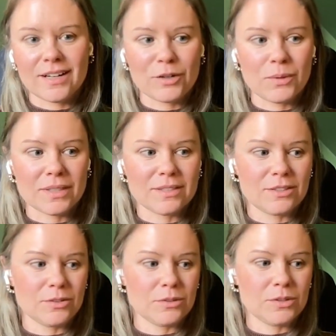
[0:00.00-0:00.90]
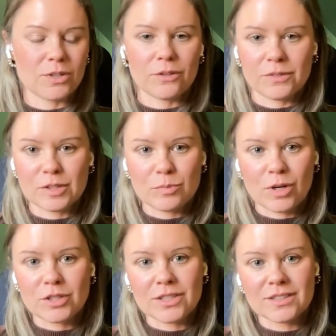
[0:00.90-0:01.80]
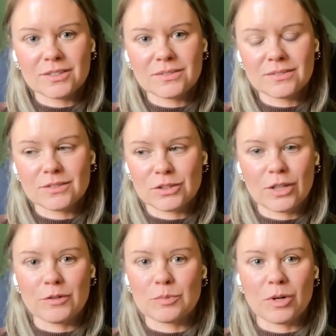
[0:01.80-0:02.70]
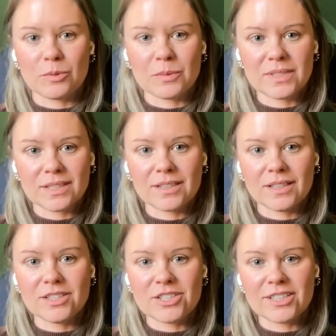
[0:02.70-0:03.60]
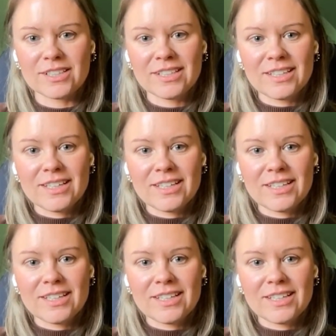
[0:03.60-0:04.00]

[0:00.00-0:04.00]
I want to solve this project or solve this problem with technology.